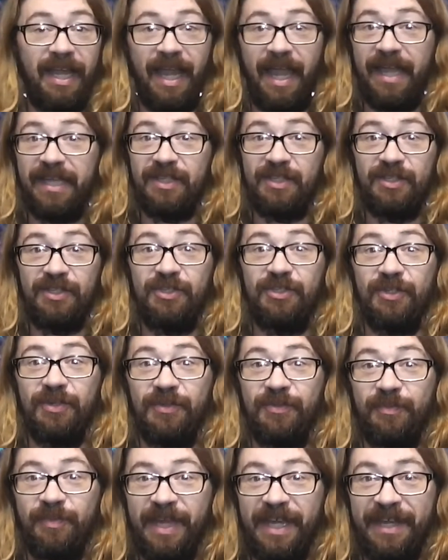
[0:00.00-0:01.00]
That's the
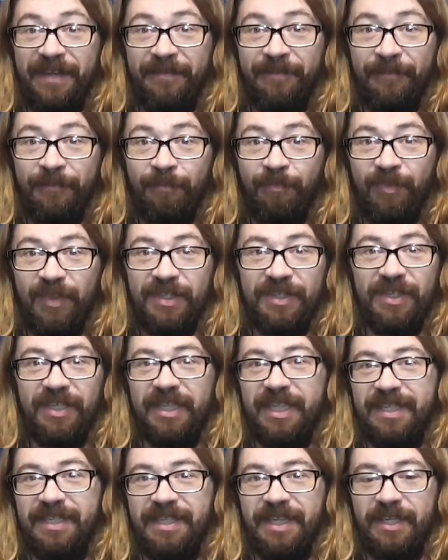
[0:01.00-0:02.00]
truth, man. It's
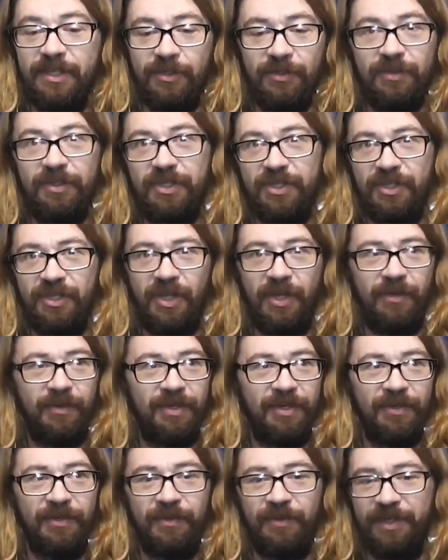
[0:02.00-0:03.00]
like they say do
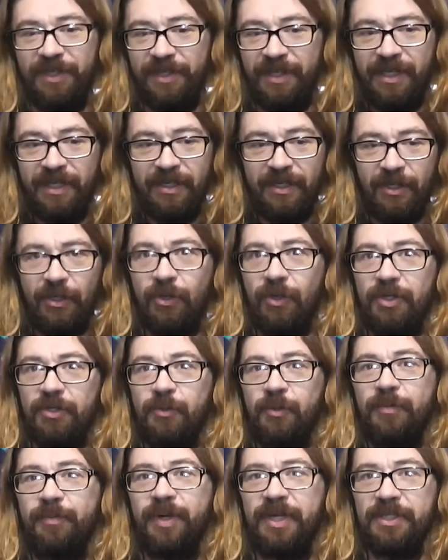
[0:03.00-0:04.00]
Sudoku and
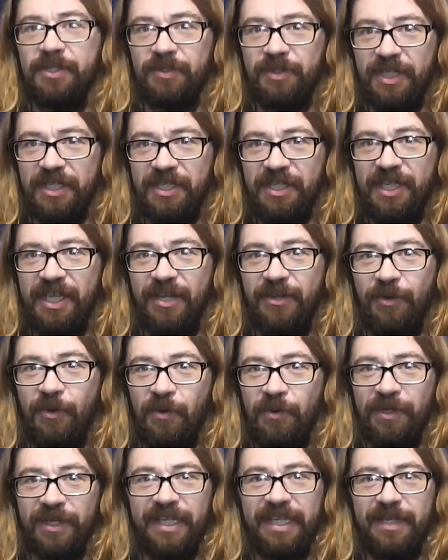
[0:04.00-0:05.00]
crossword puzzles as you get
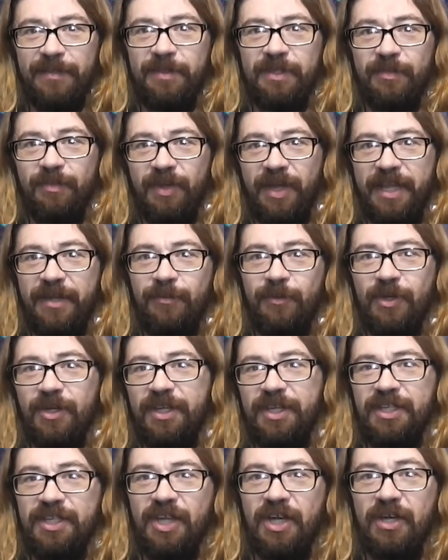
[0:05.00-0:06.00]
older. It keeps your brain
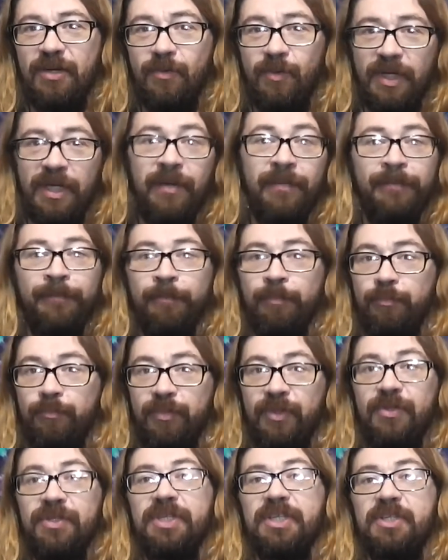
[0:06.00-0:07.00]
working young. Well,
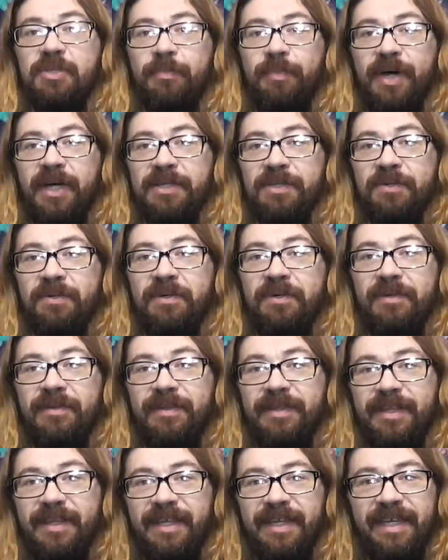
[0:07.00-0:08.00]
music's a puzzle.
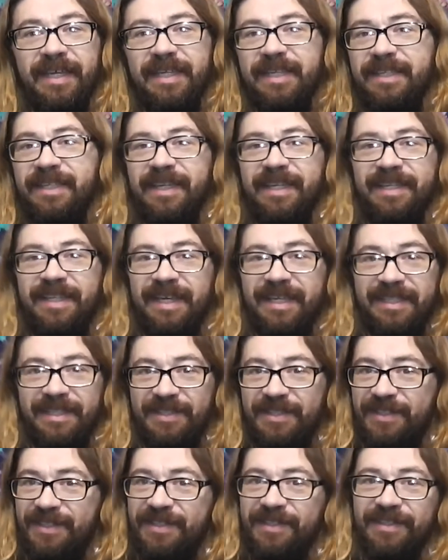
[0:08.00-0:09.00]
It, it,
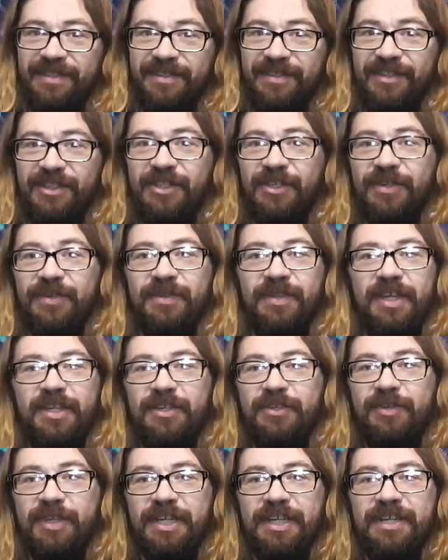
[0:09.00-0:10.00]
that's the truth.
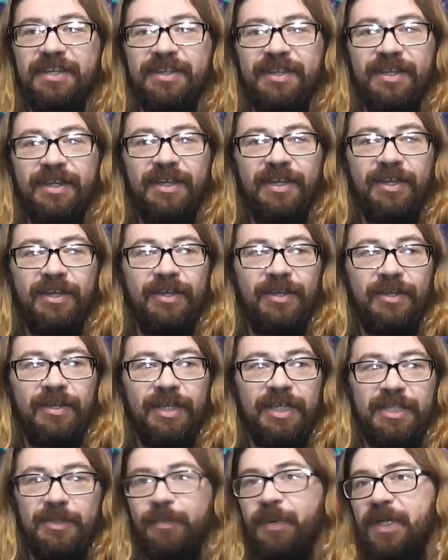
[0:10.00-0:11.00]
And you can
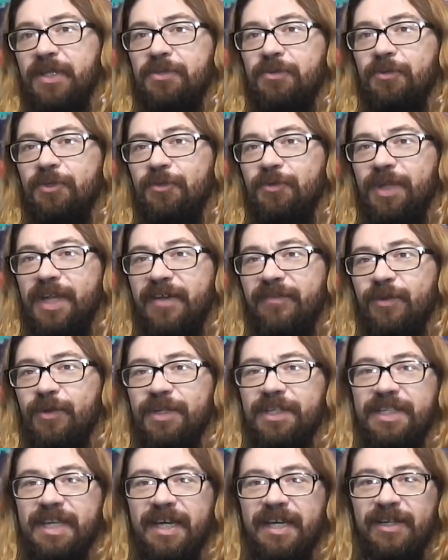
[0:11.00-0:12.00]
it's a puzzle you
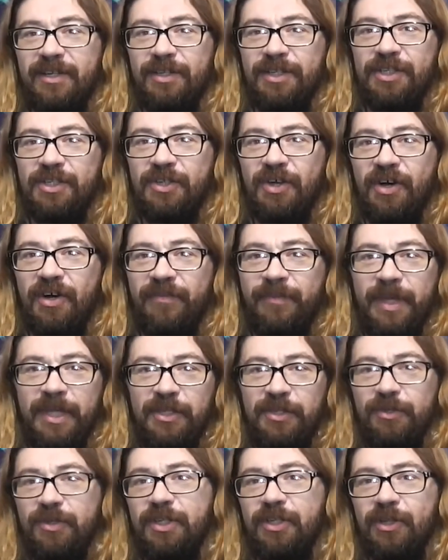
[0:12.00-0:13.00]
never entirely solve,
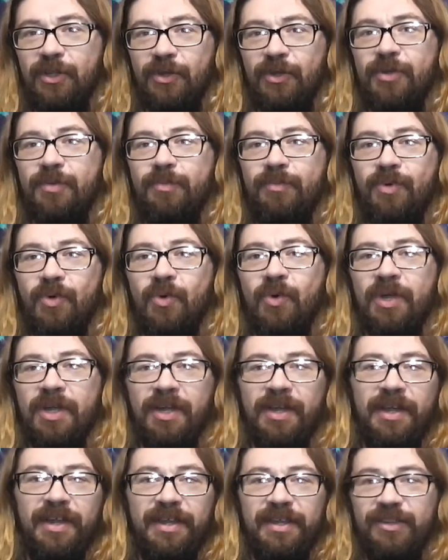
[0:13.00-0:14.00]
man. You can learn
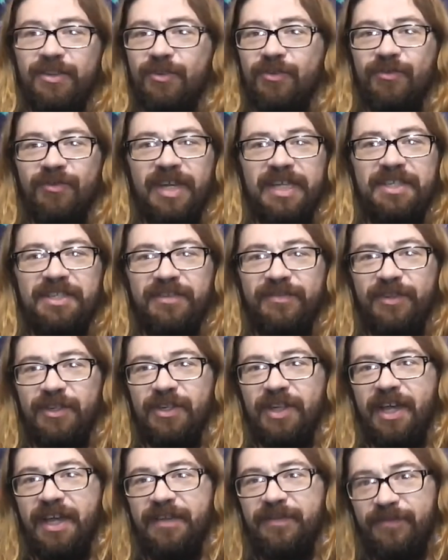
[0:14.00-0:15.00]
more the rest of
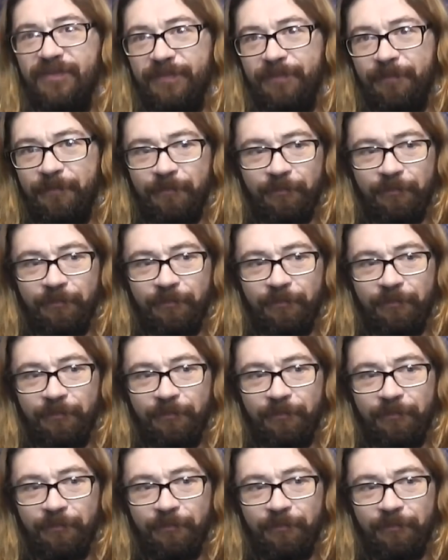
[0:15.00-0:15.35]
your life.